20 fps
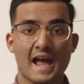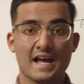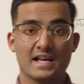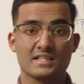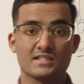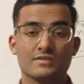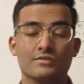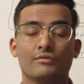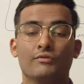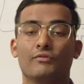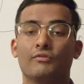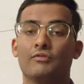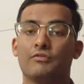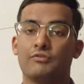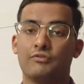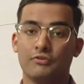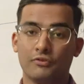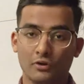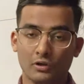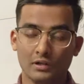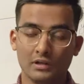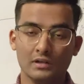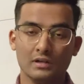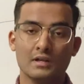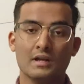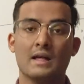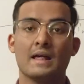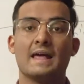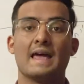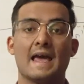as
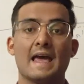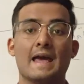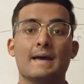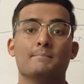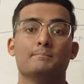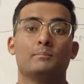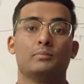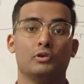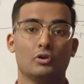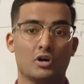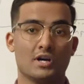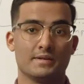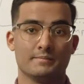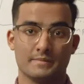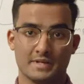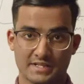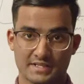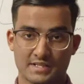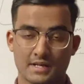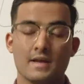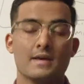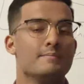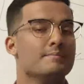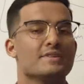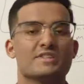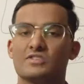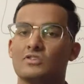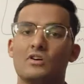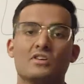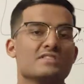full employment,
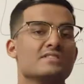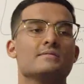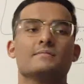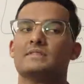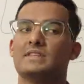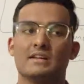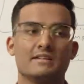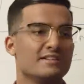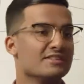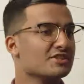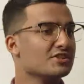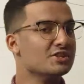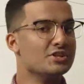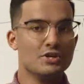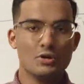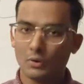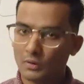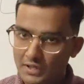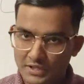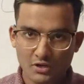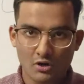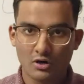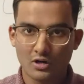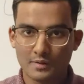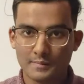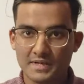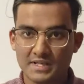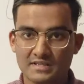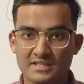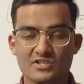because there is no
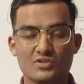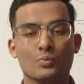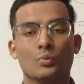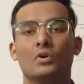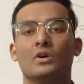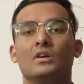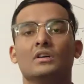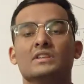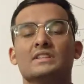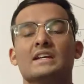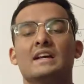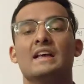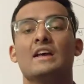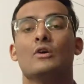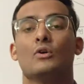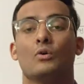economy in this world